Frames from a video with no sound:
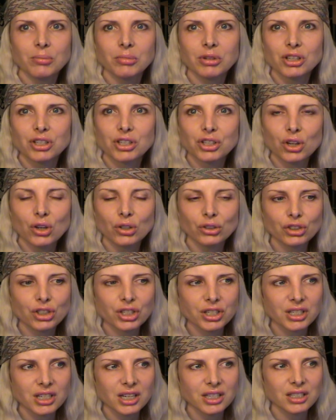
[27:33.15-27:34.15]
because
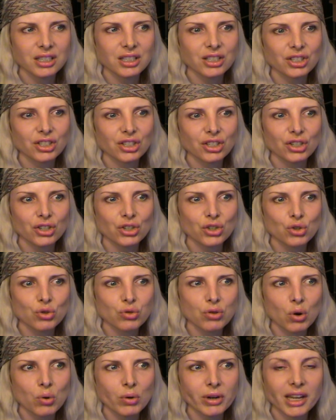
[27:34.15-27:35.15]
consciousness is
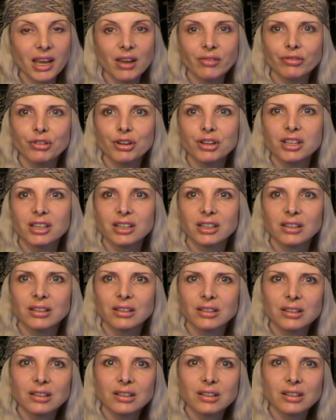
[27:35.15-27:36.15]
controlling everything.